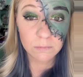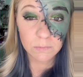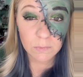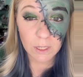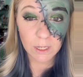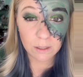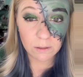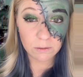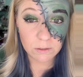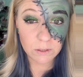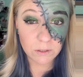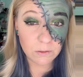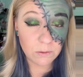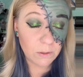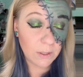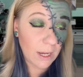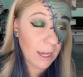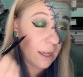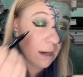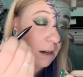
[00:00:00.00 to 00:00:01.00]
I don't do
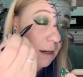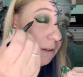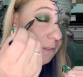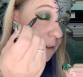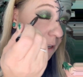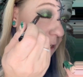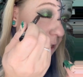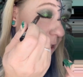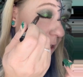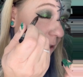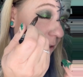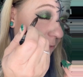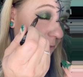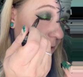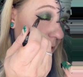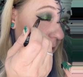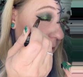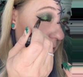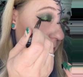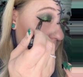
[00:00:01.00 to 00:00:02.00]
cat eye very
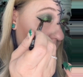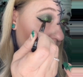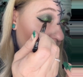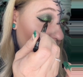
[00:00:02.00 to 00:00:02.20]
often.